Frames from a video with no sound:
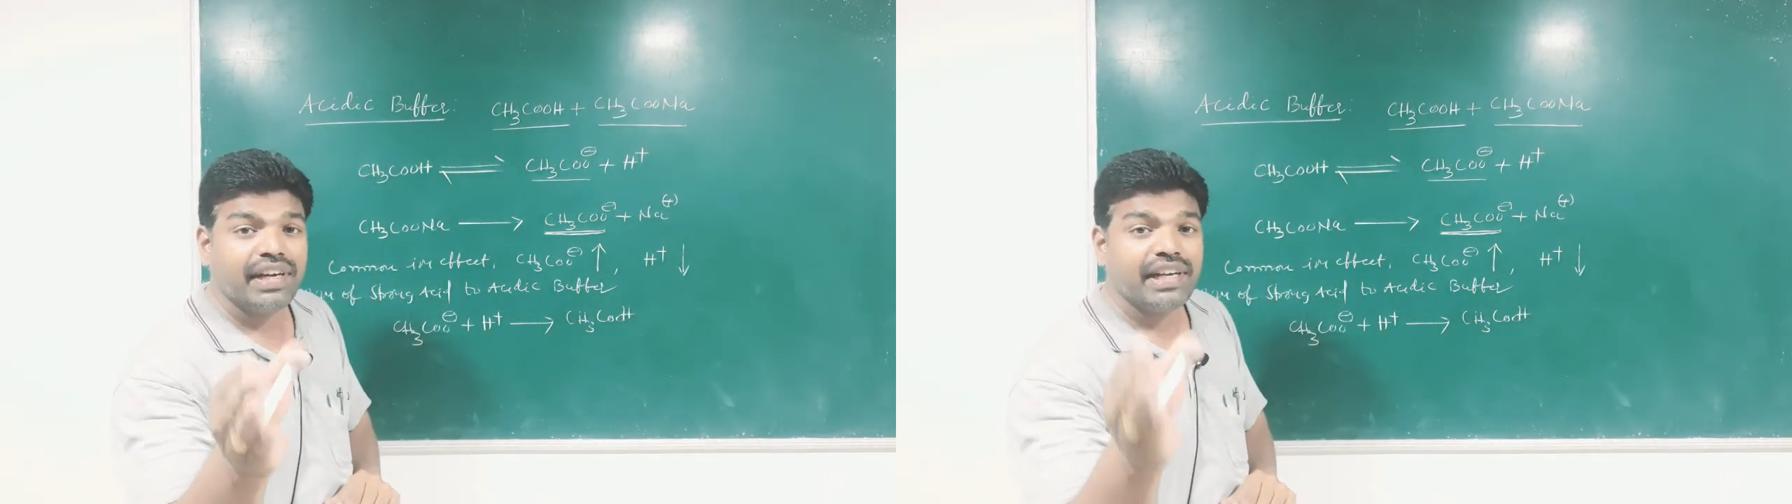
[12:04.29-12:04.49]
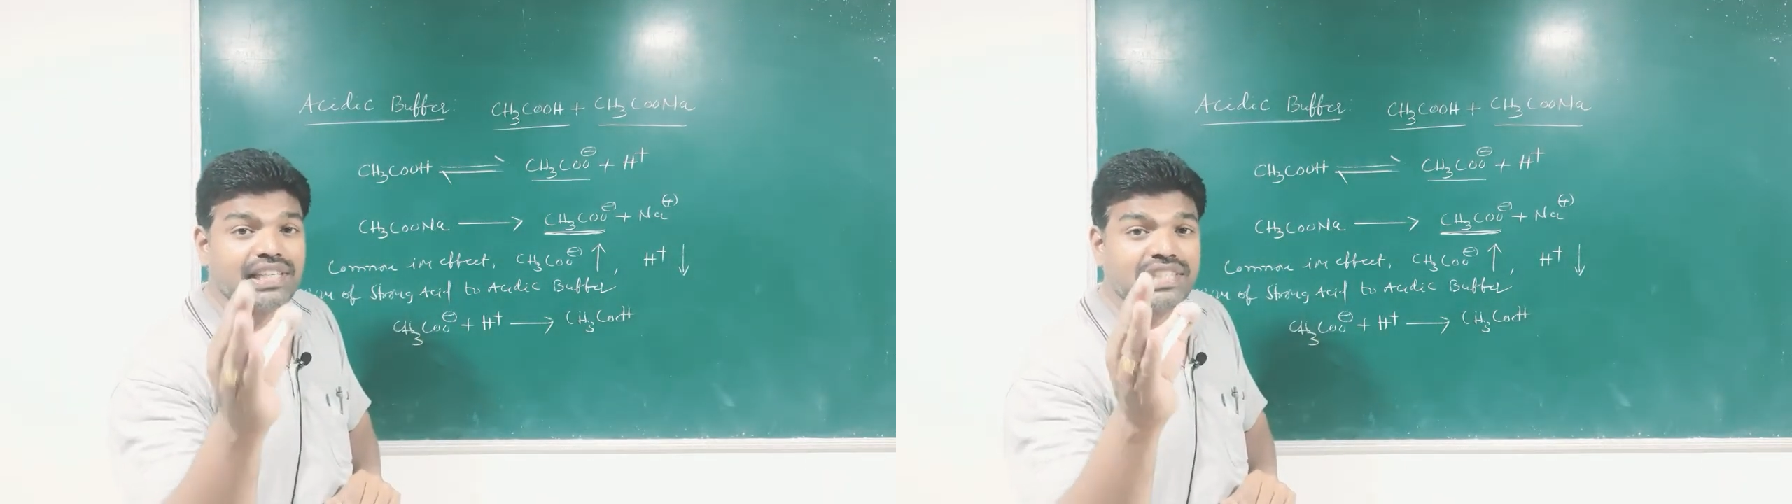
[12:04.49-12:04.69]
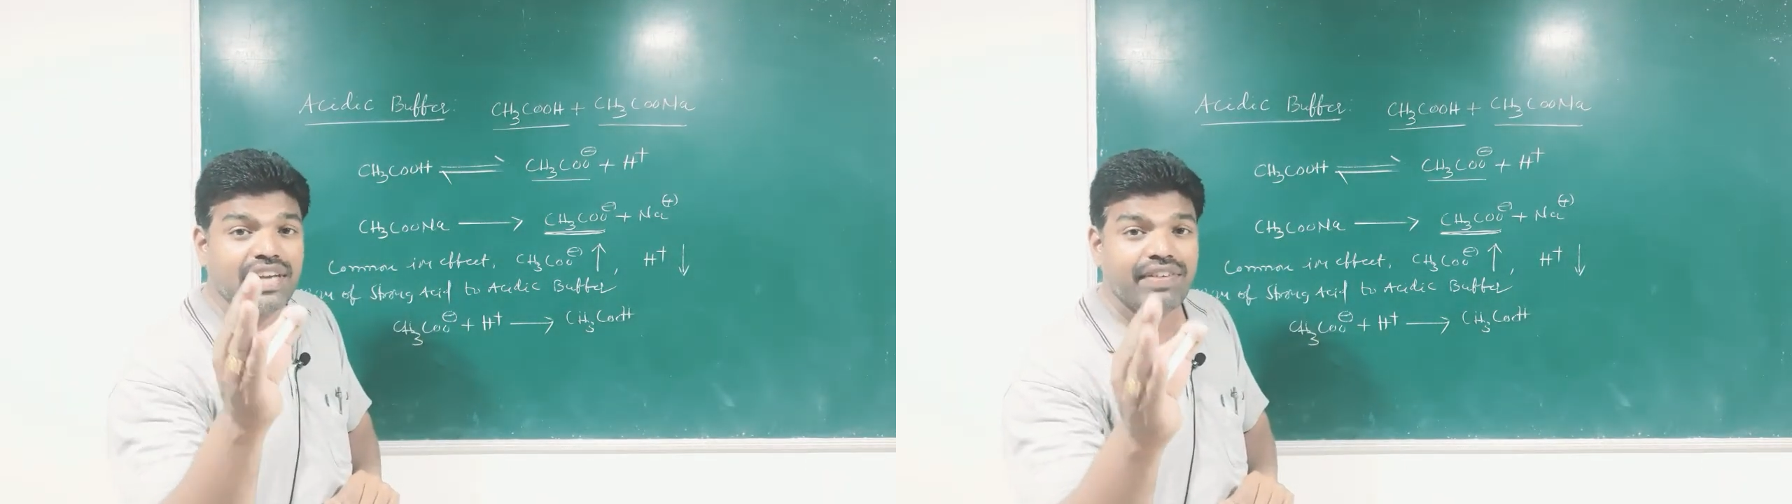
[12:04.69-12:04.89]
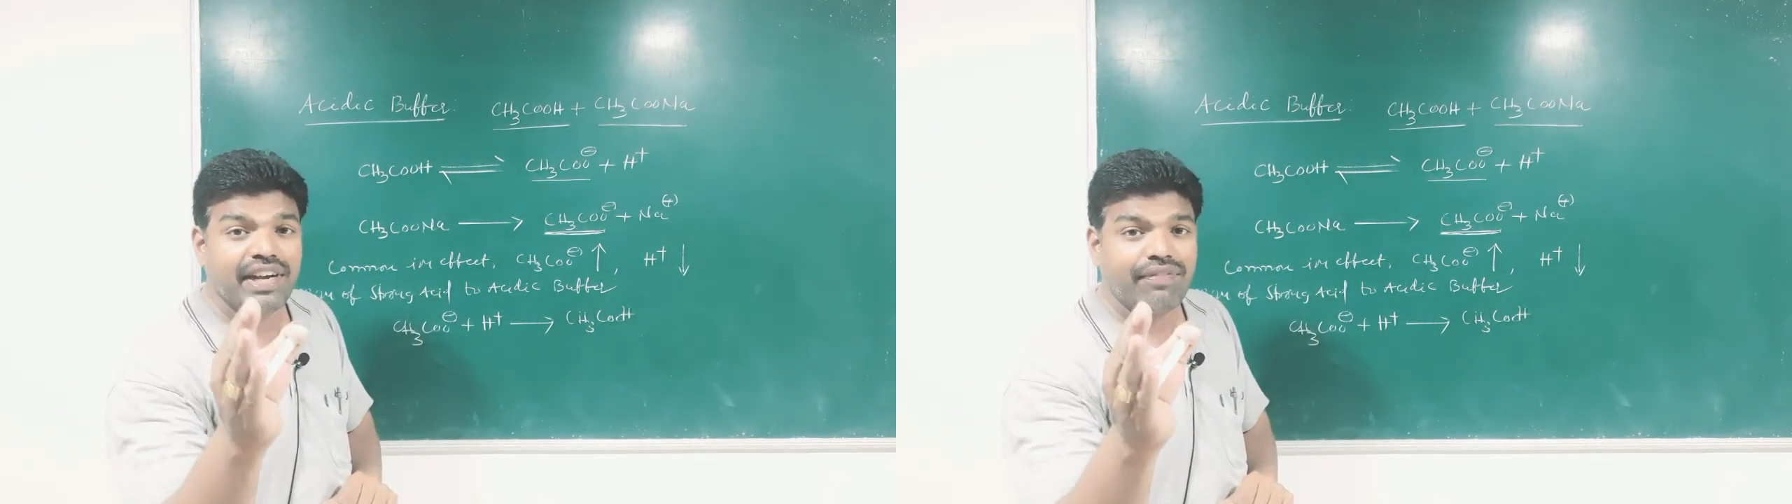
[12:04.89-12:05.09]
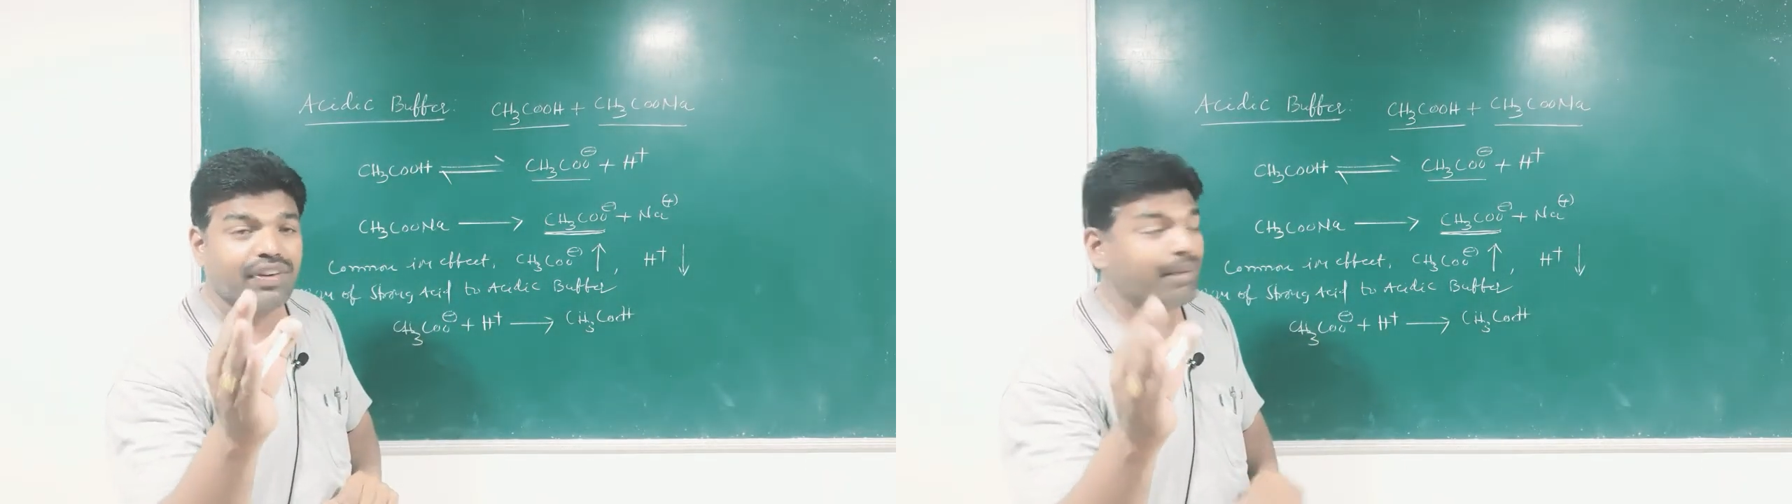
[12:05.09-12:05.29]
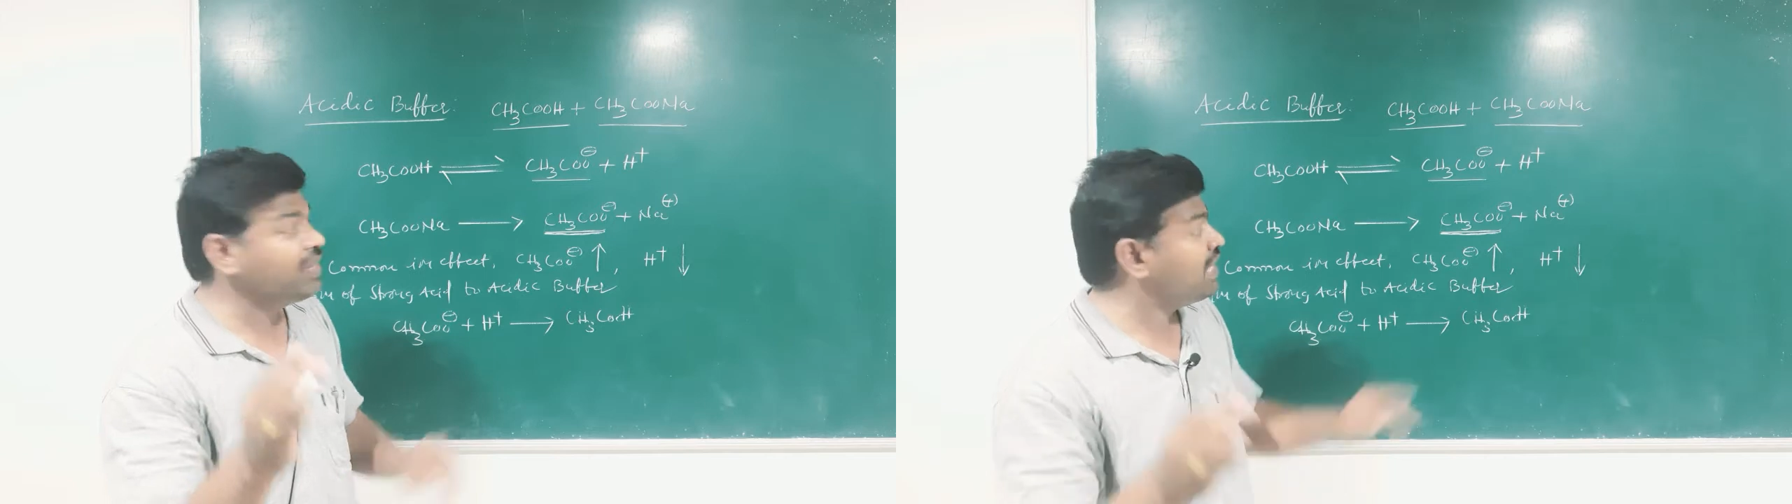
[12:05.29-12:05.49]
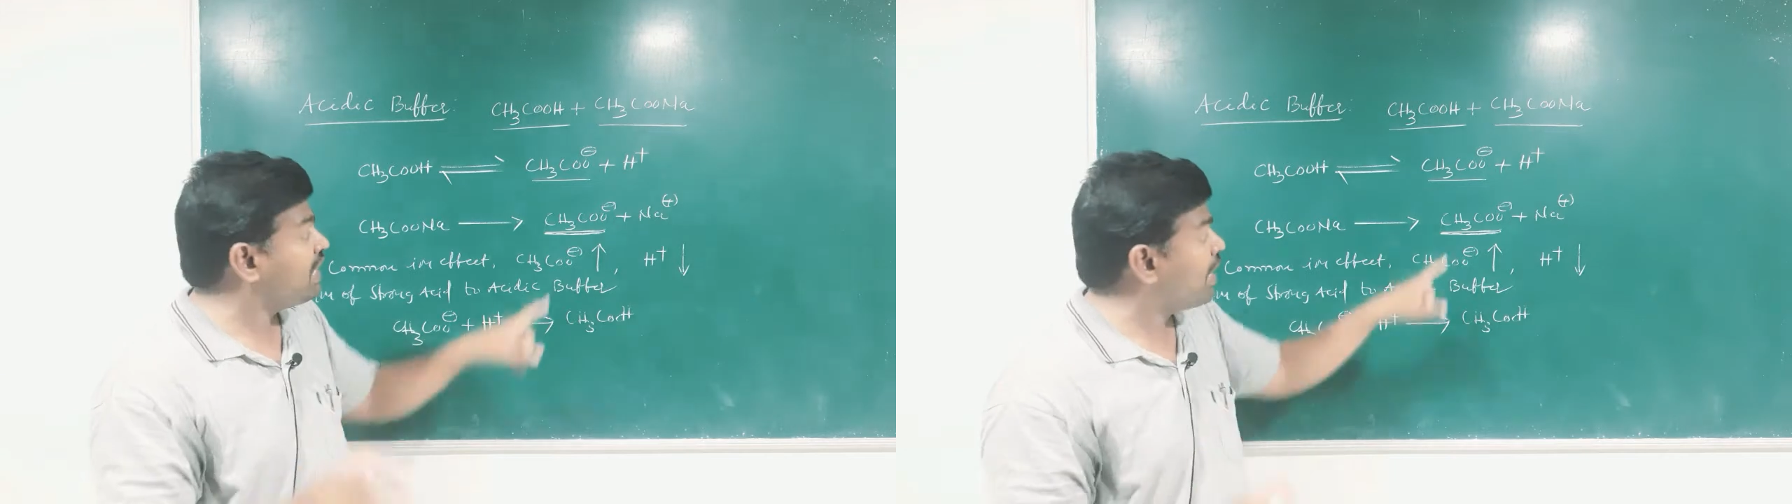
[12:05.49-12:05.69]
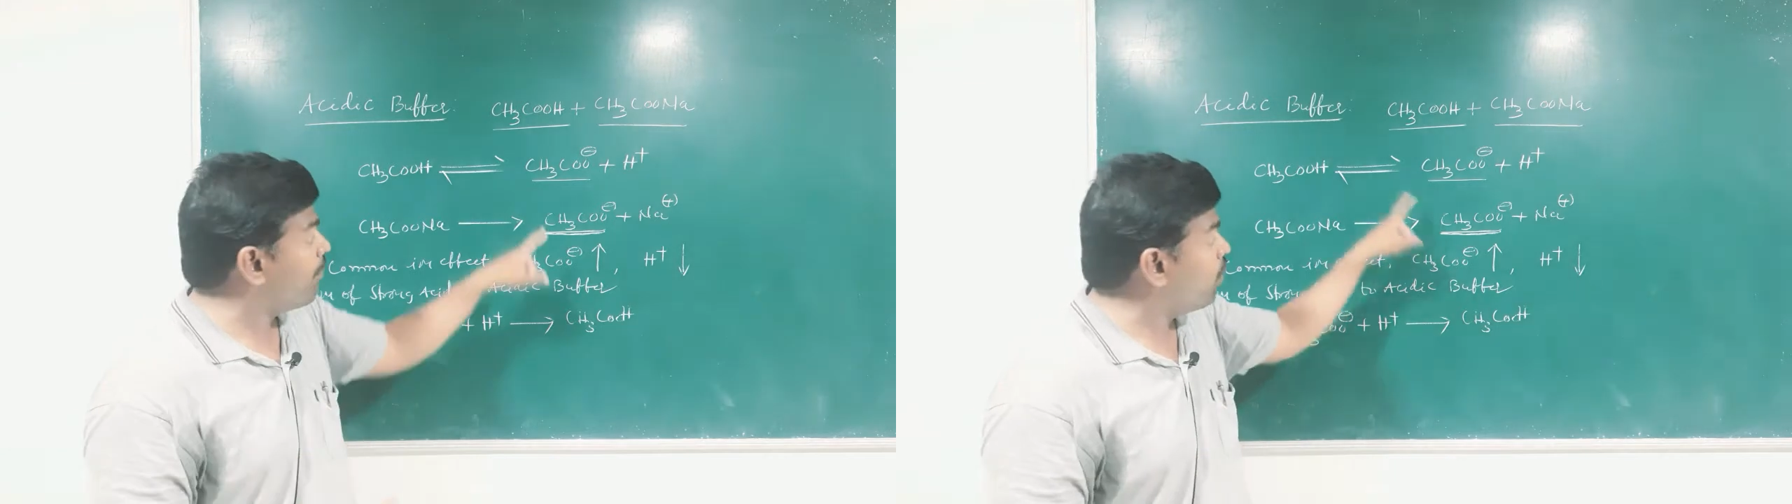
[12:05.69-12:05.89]
it is evident from
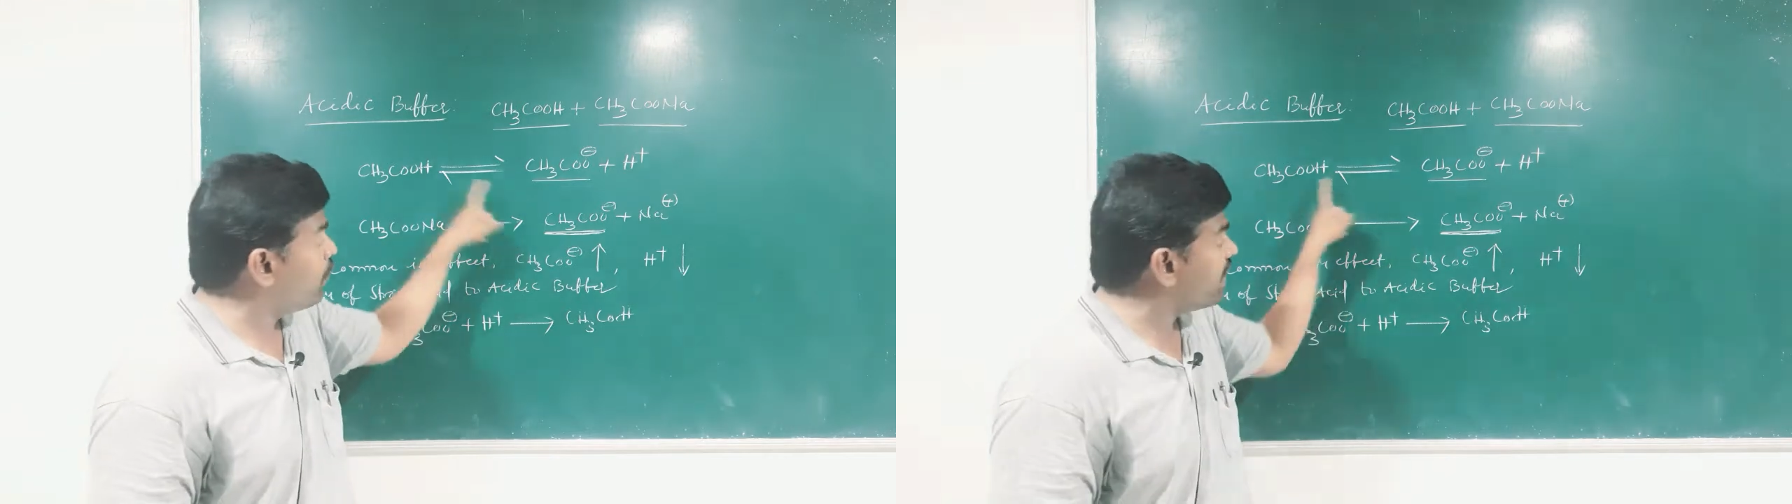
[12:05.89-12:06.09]
the above